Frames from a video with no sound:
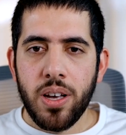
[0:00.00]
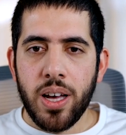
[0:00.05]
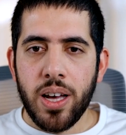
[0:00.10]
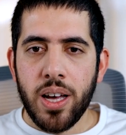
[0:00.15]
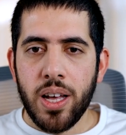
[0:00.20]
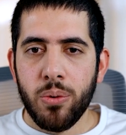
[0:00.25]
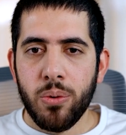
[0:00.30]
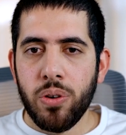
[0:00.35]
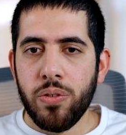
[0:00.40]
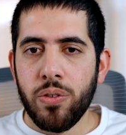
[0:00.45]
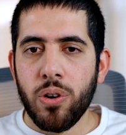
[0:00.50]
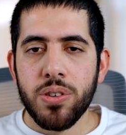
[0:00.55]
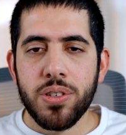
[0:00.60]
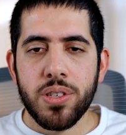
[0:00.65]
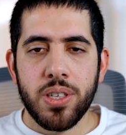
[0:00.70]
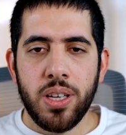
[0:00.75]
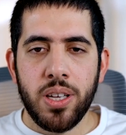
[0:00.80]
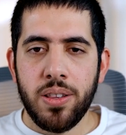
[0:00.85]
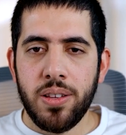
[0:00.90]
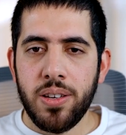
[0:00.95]
And we've all
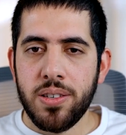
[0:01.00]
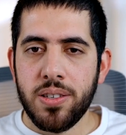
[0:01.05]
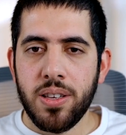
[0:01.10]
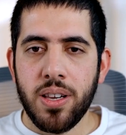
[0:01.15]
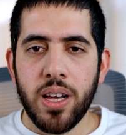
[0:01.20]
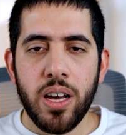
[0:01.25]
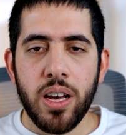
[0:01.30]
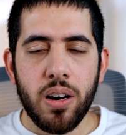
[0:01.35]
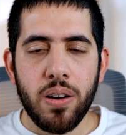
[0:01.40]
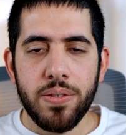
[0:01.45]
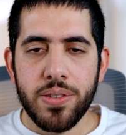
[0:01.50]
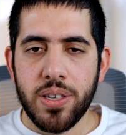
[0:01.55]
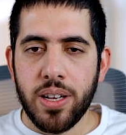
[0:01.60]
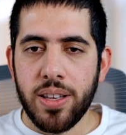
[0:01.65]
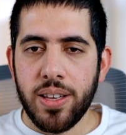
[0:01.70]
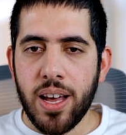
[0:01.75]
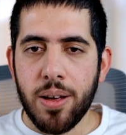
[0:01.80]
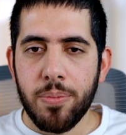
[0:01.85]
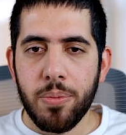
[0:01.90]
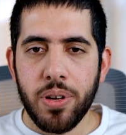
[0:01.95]
seen these layoffs
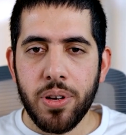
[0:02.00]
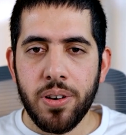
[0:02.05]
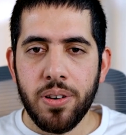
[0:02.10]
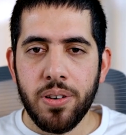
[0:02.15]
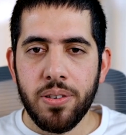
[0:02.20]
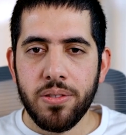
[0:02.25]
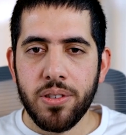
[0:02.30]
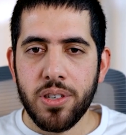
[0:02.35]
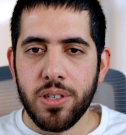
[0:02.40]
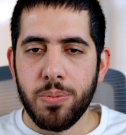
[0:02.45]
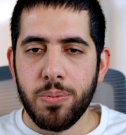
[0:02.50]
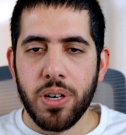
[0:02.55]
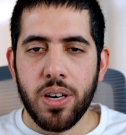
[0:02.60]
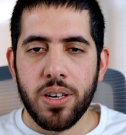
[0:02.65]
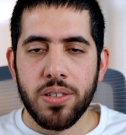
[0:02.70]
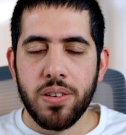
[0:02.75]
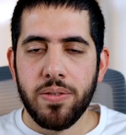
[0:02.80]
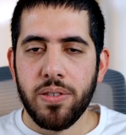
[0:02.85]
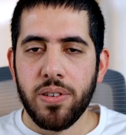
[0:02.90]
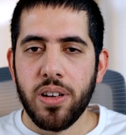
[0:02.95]
that happen just
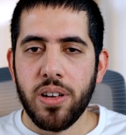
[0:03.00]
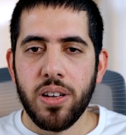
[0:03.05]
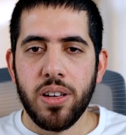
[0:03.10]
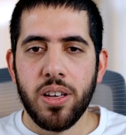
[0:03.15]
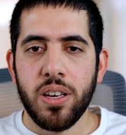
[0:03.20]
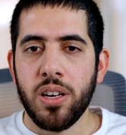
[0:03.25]
because of a,